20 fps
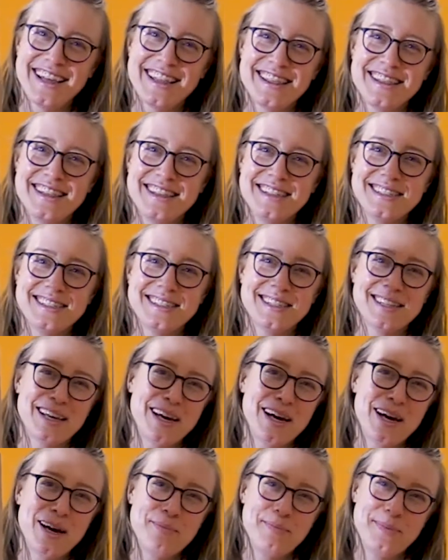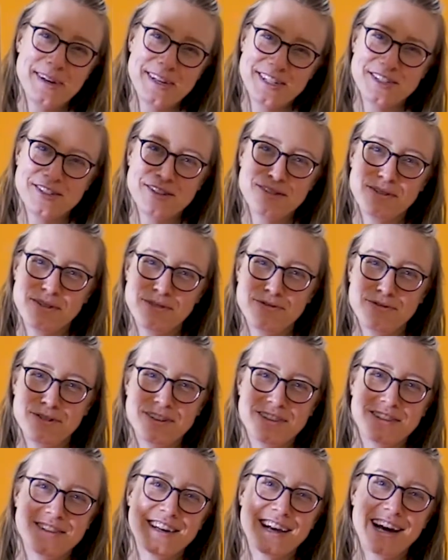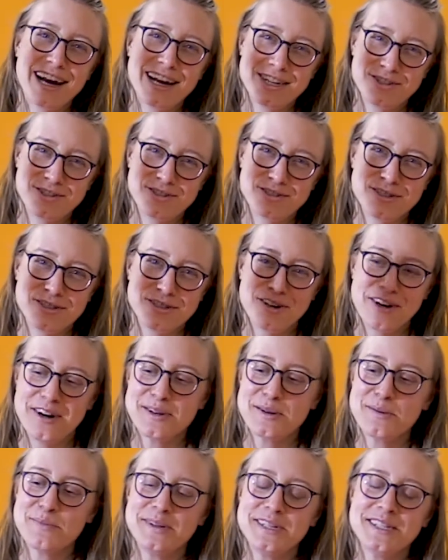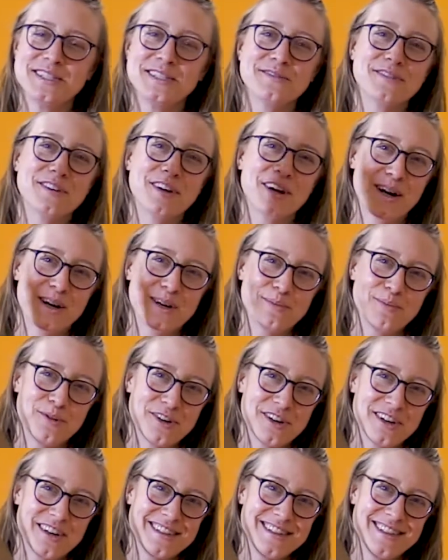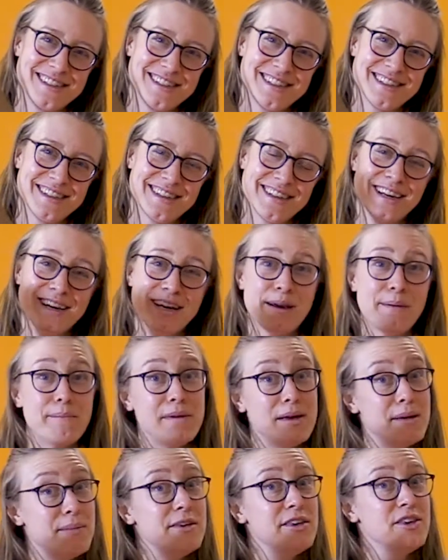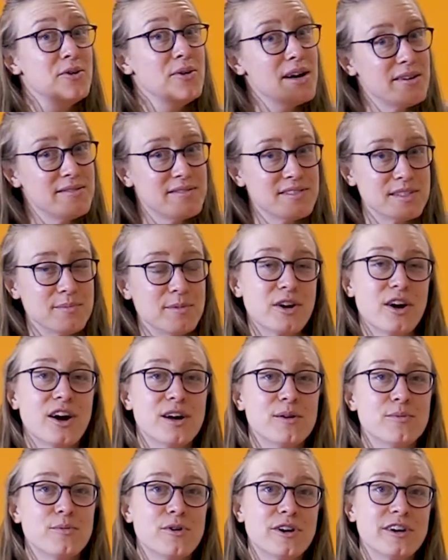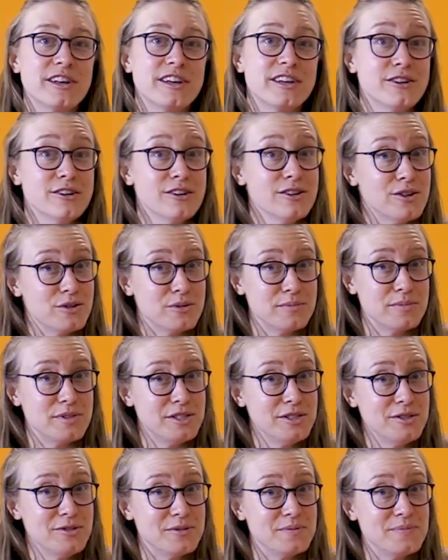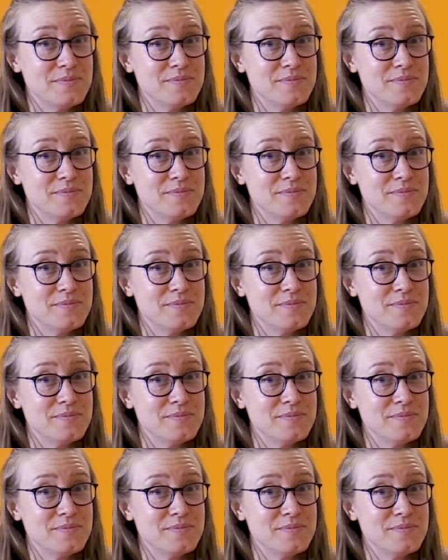This is a picture of a foot that I drew on a piece of cardboard. Maybe you have some cardboard in your home too.